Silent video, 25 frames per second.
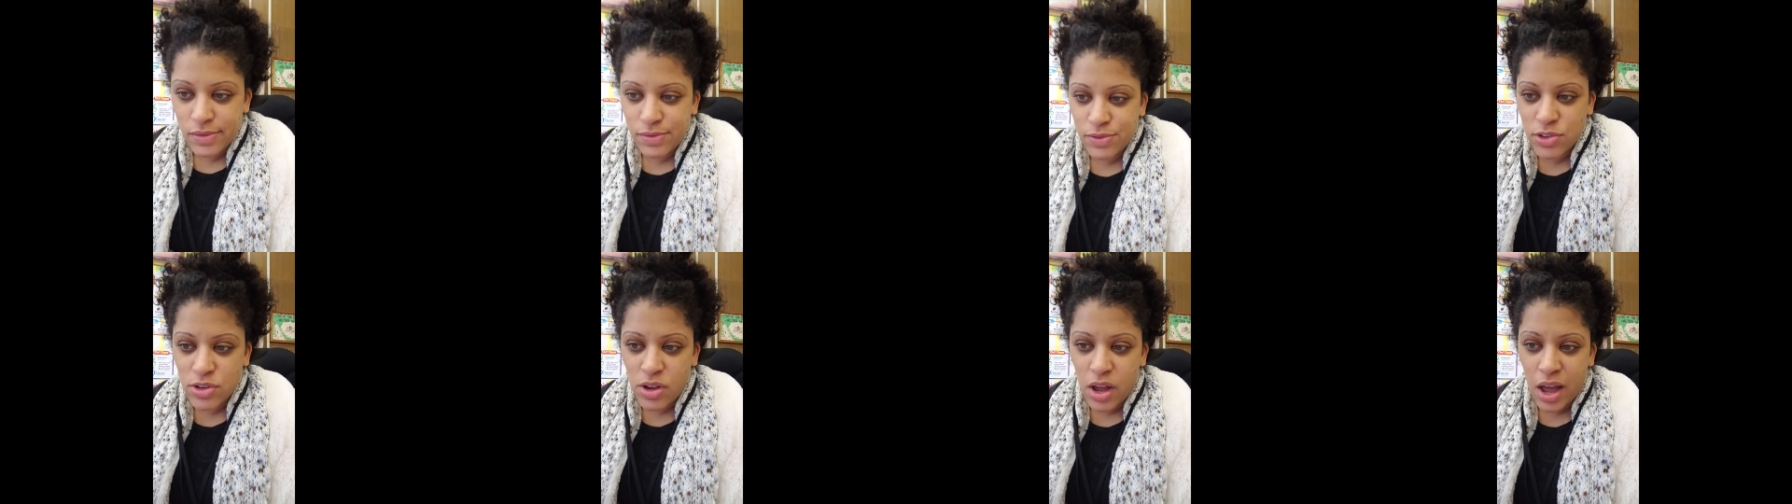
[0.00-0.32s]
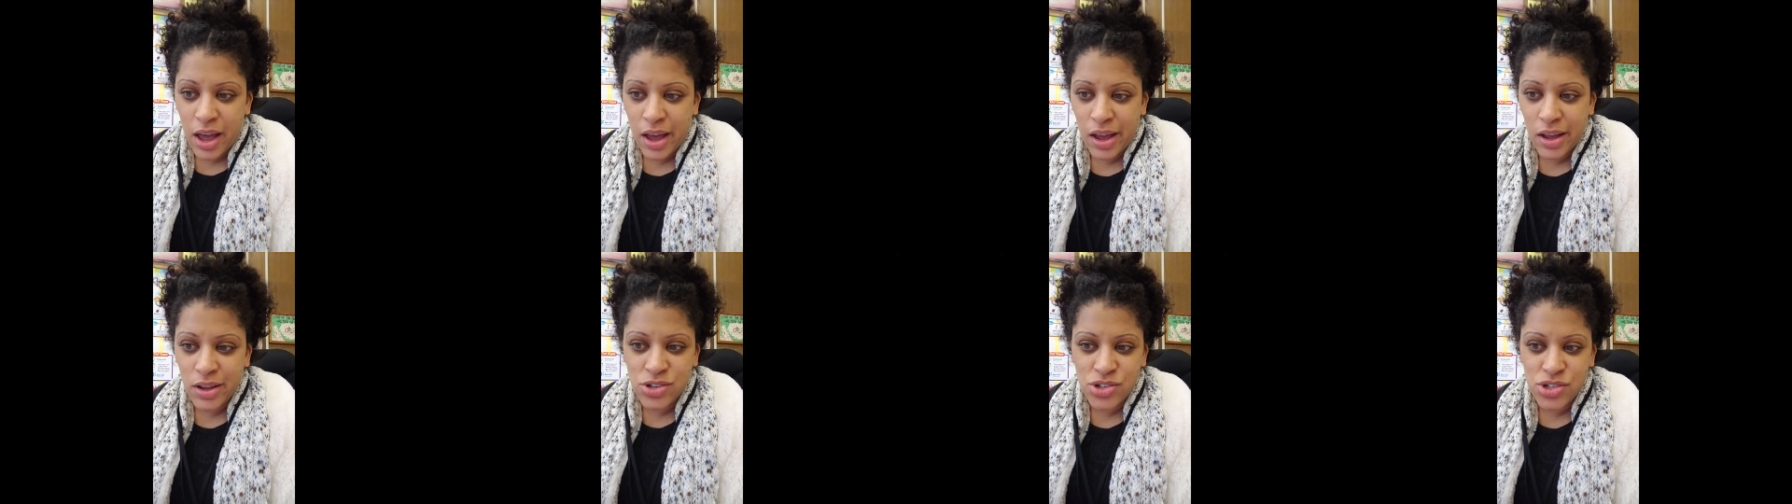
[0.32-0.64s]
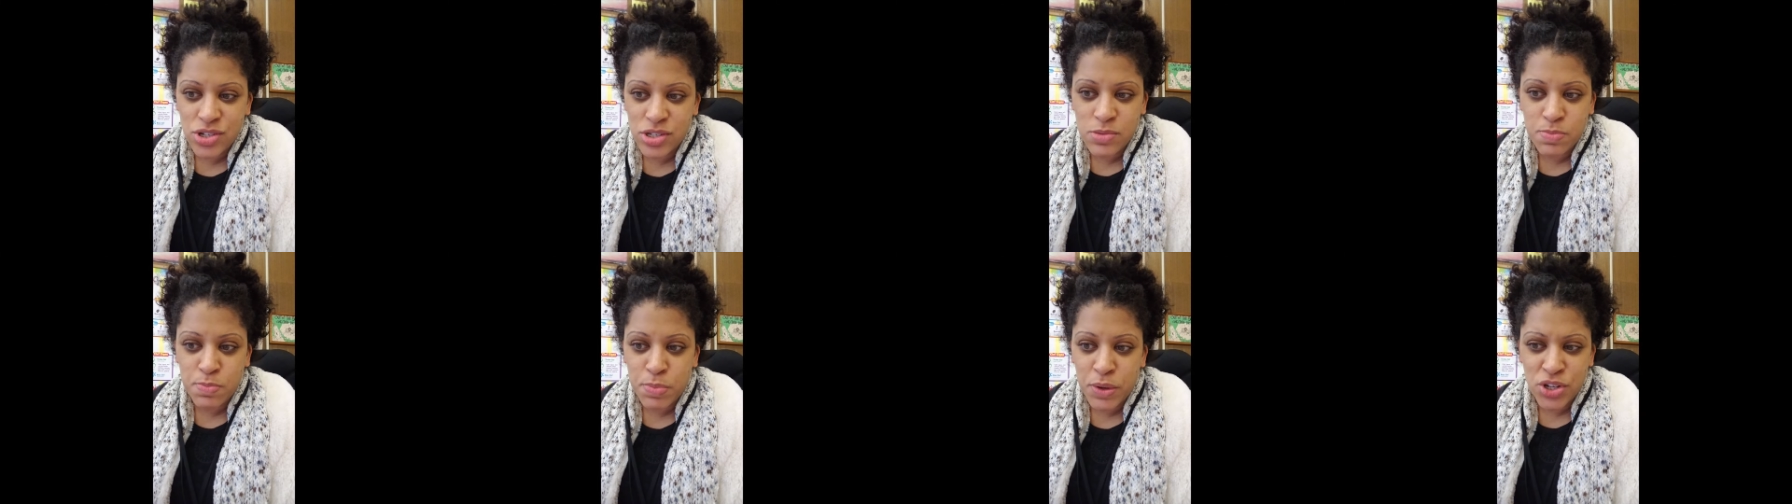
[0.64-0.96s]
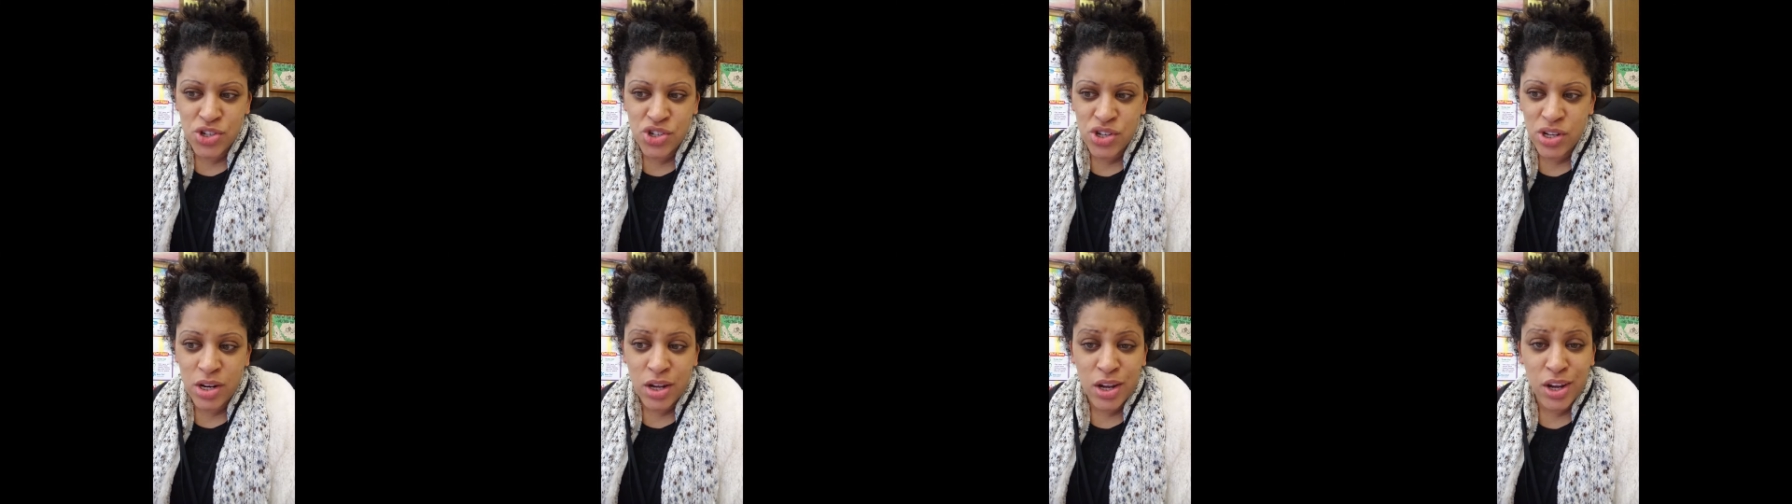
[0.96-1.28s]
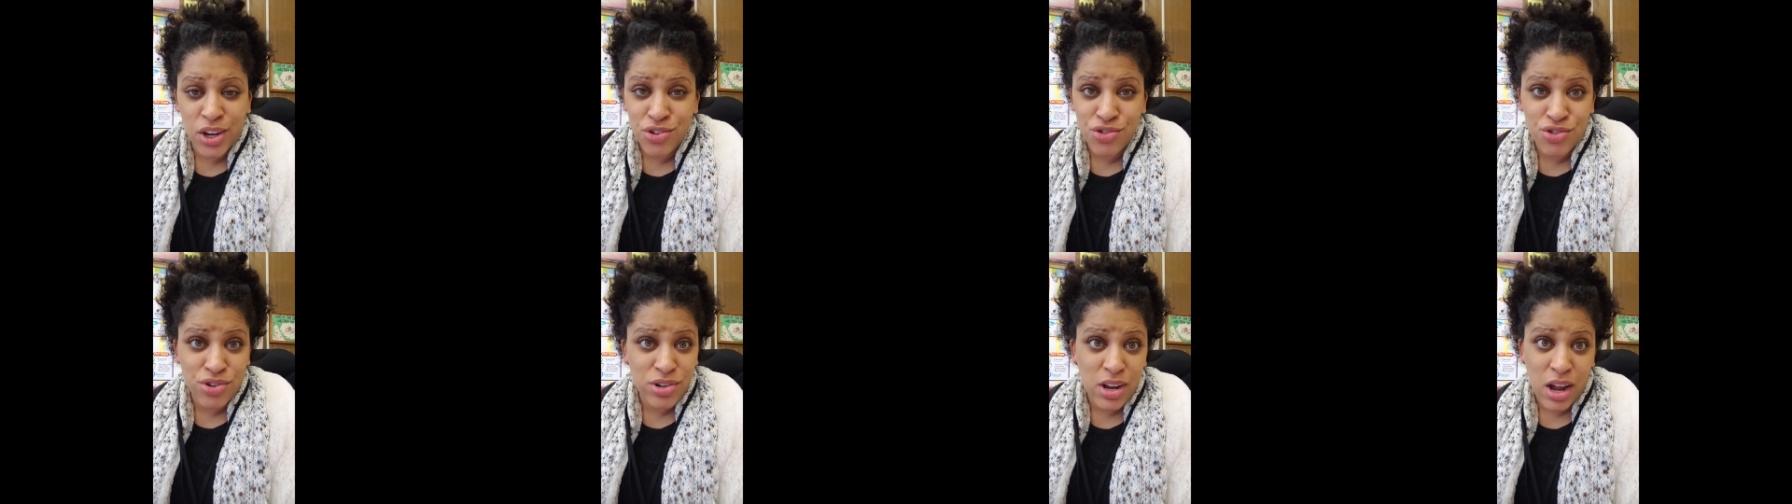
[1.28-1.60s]
So I just budget
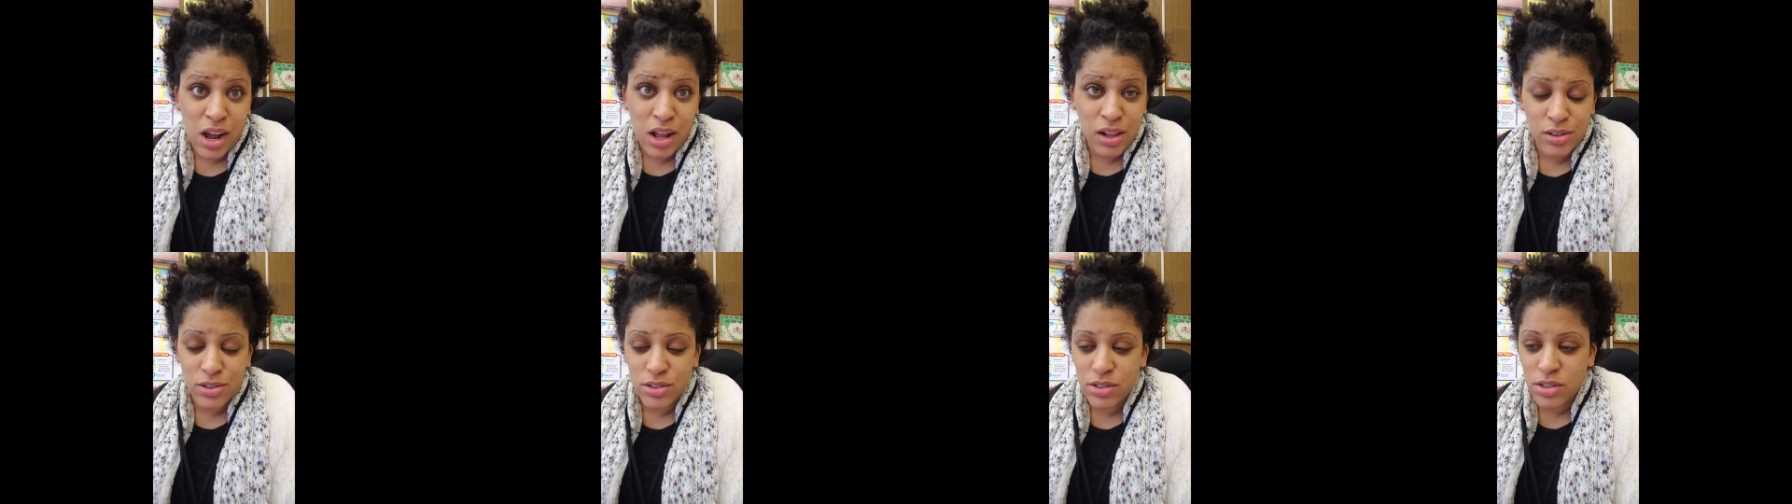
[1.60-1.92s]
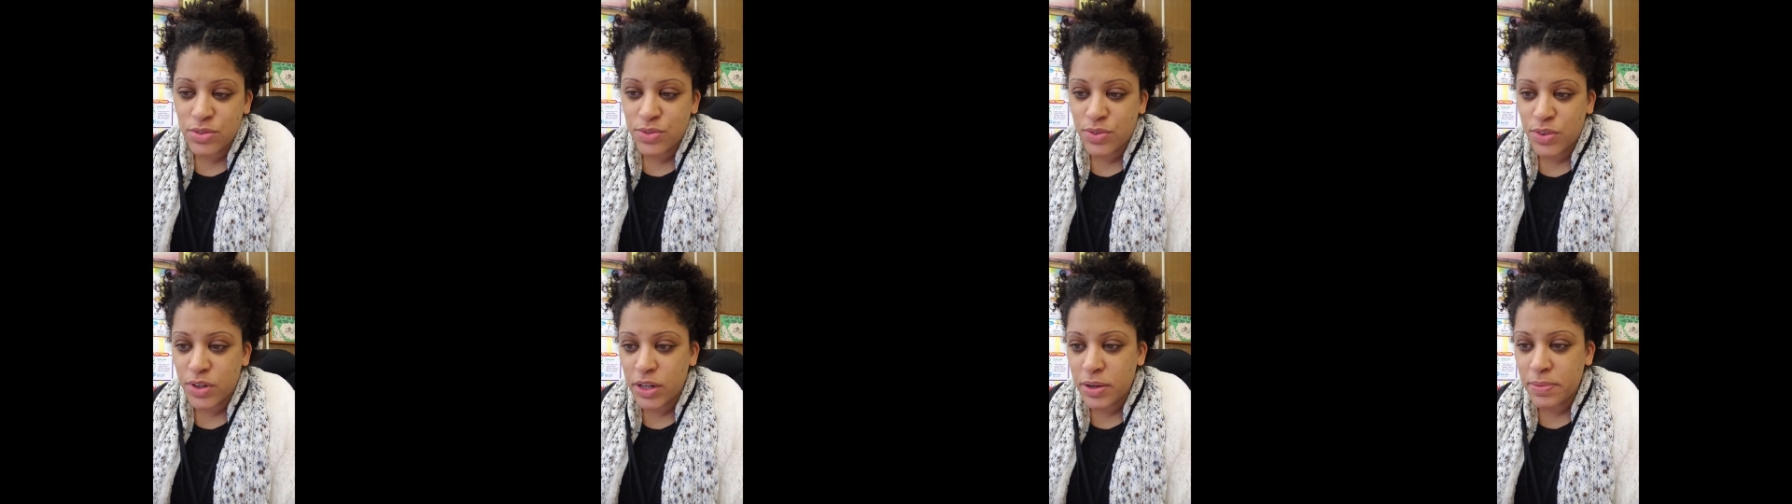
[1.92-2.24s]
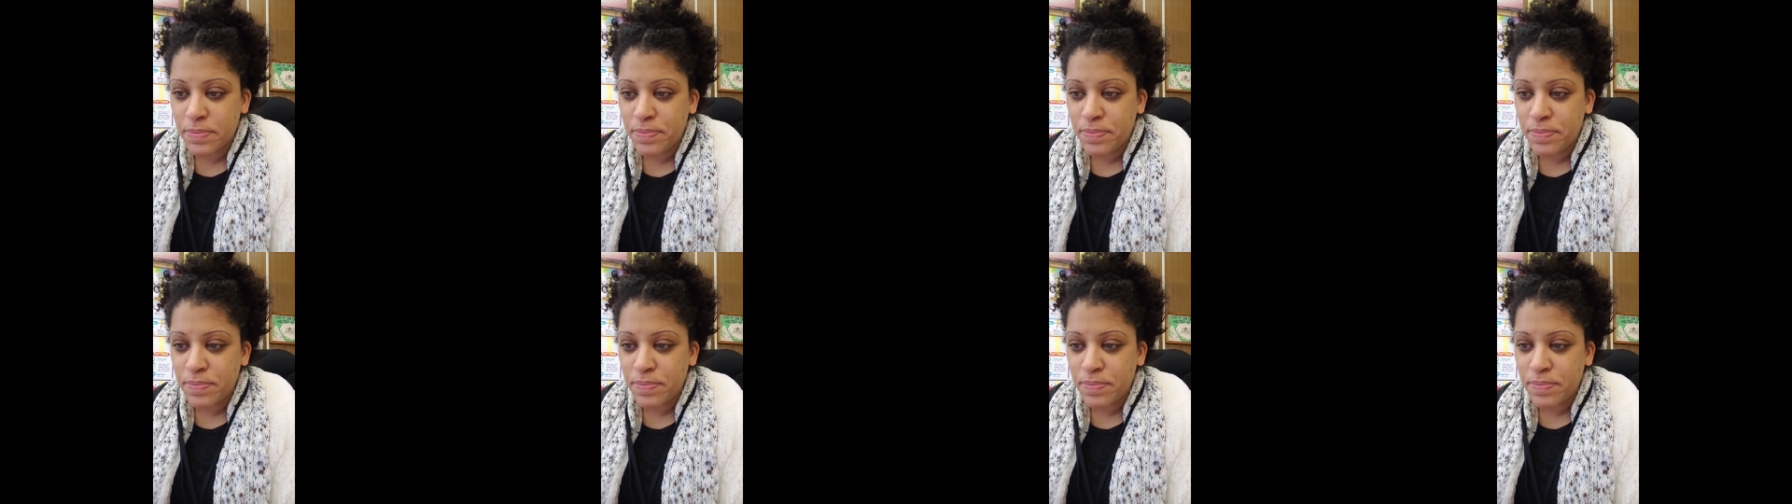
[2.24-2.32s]
$100 for it.